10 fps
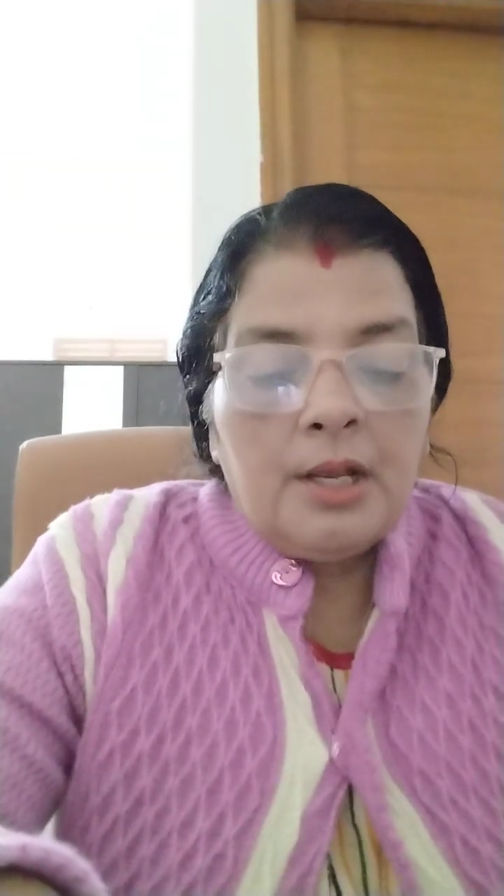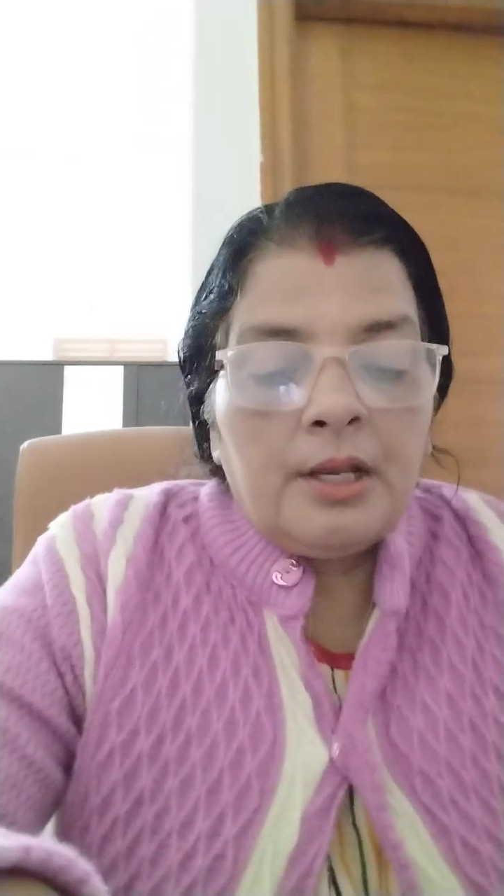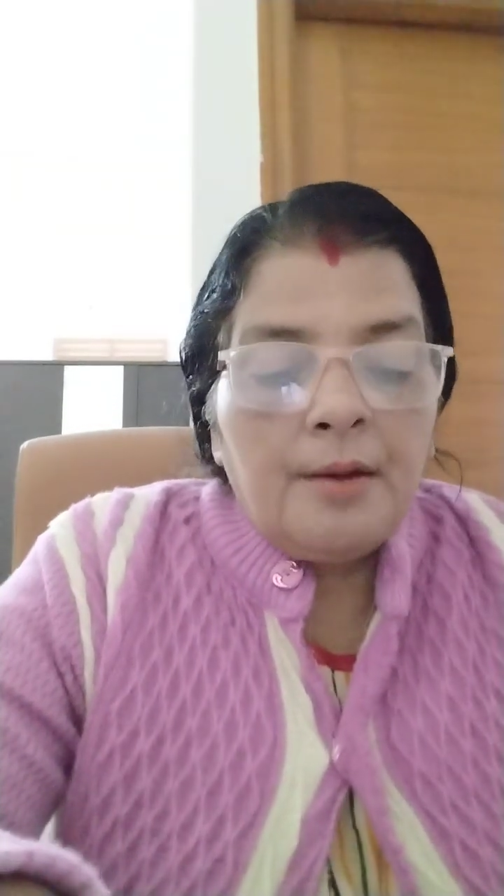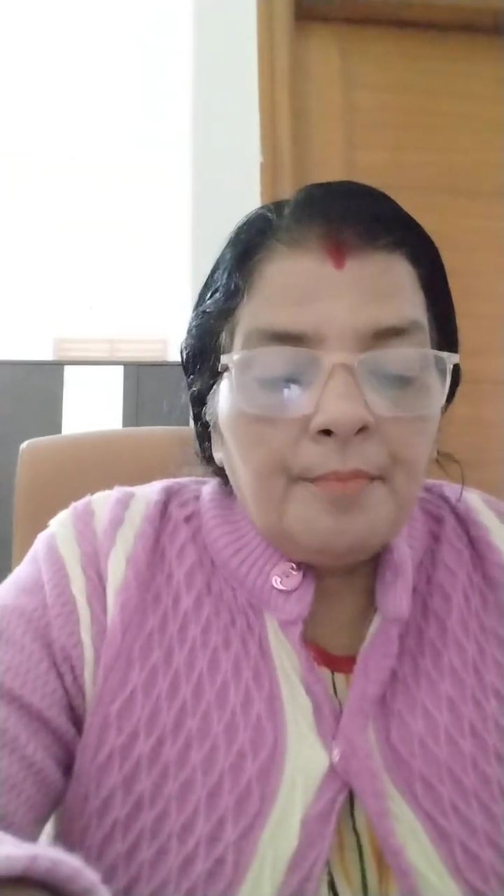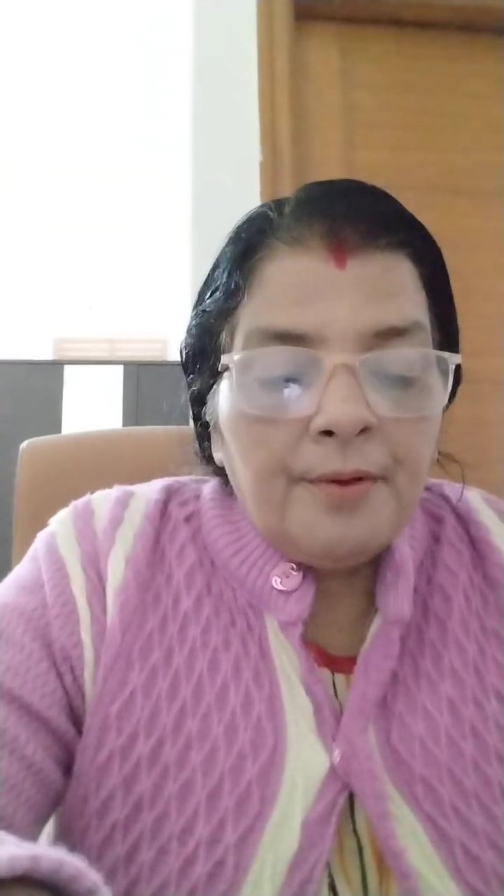
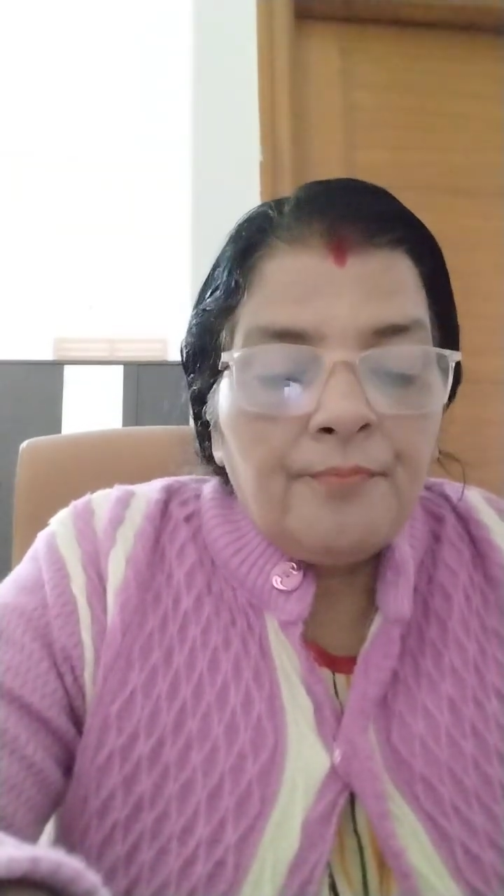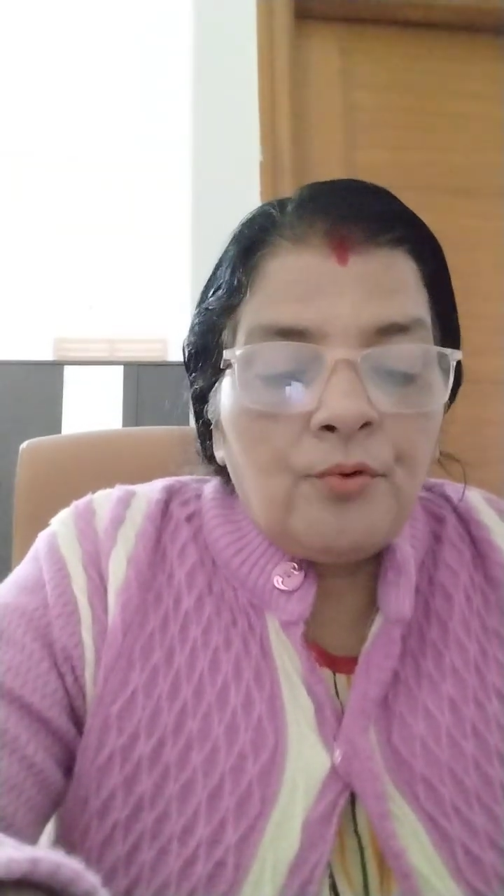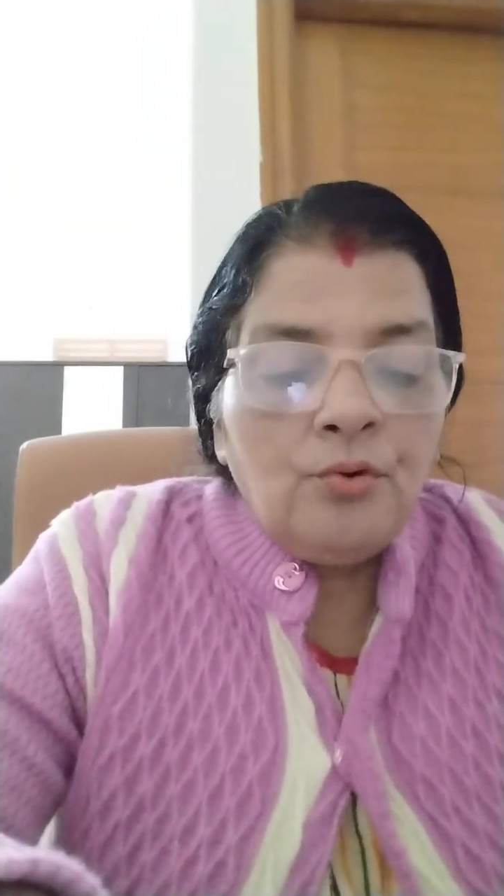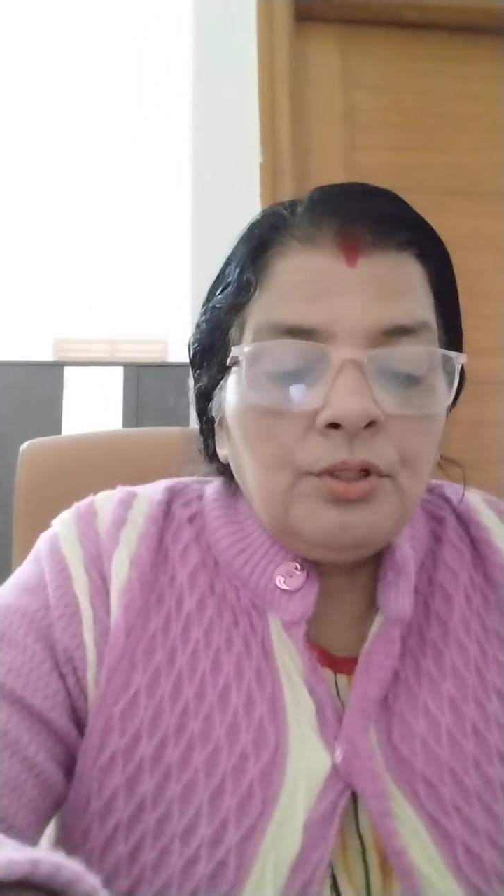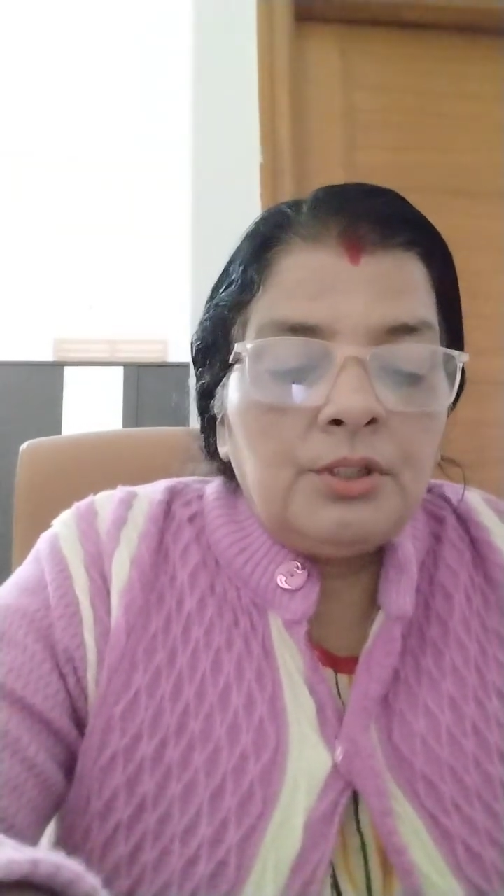Number
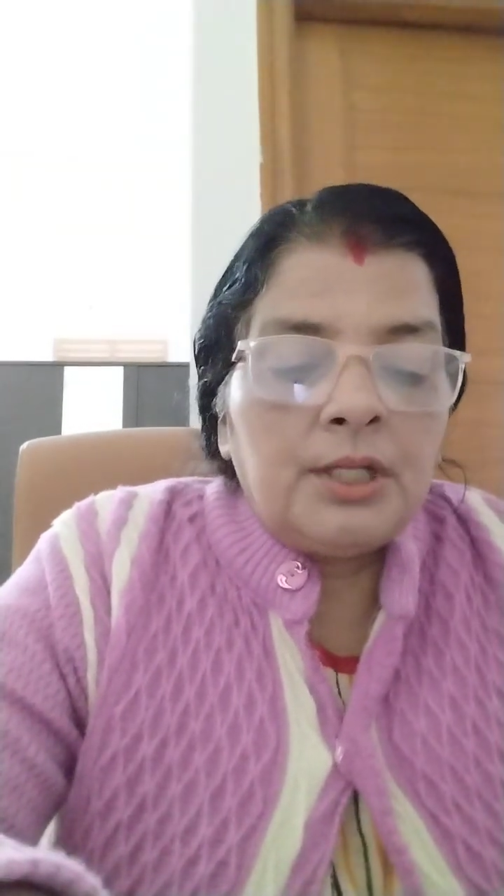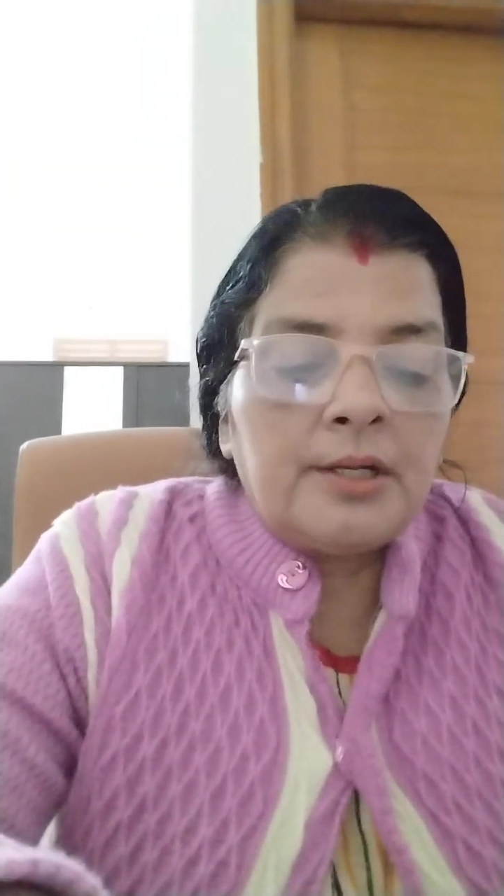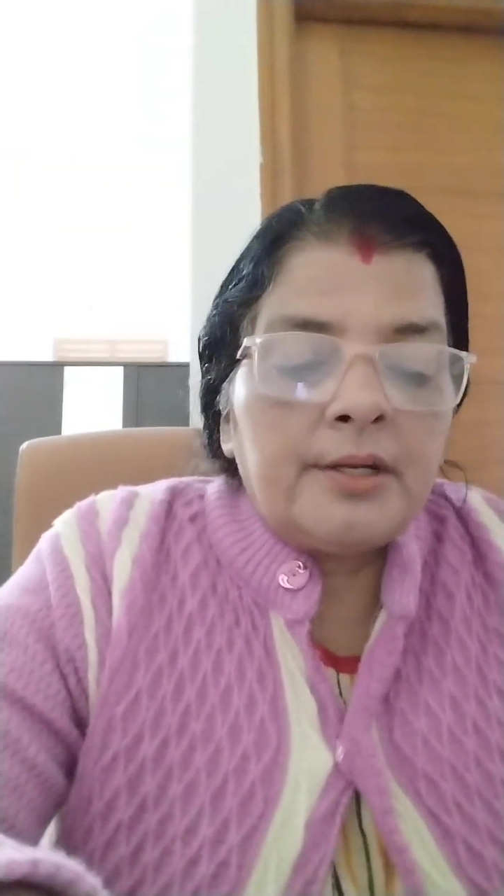4, the